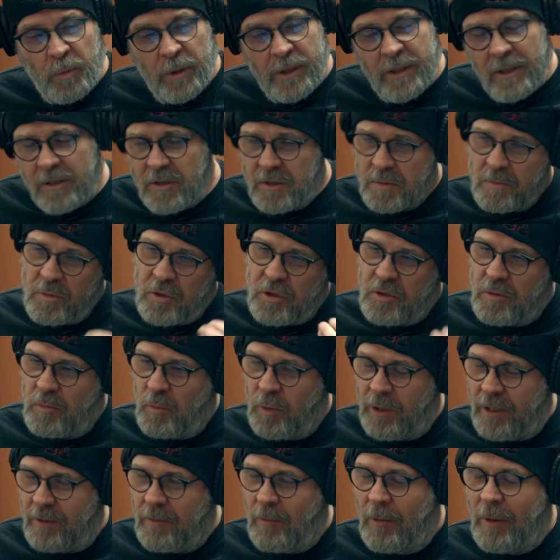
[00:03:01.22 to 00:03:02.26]
did
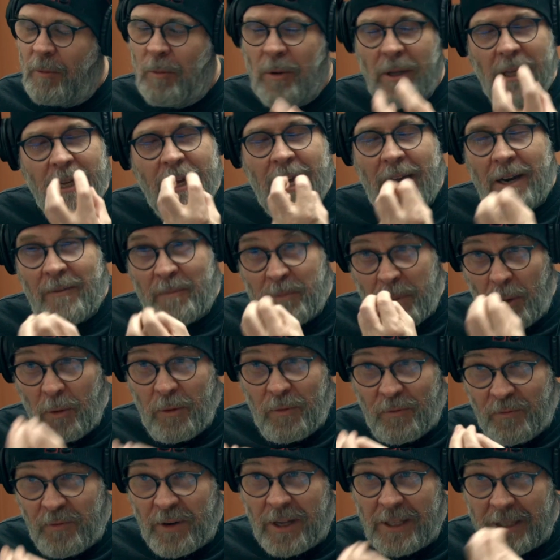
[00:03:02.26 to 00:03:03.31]
we really kind of both
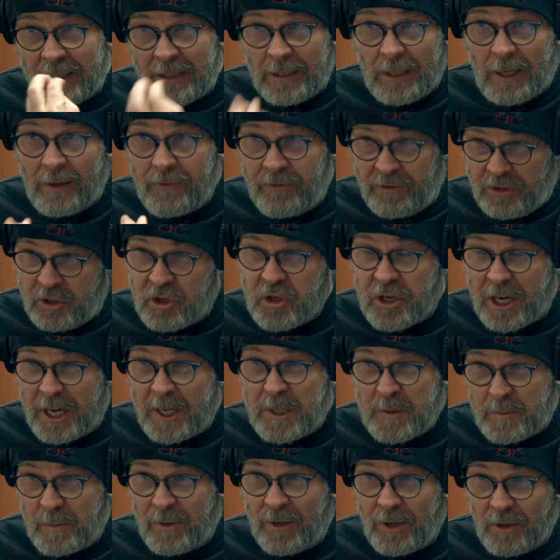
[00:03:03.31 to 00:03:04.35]
fell in love with the
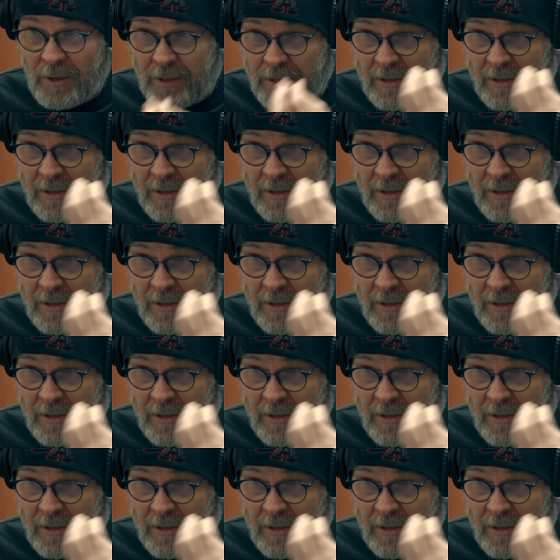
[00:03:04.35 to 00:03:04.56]
Shakespeare in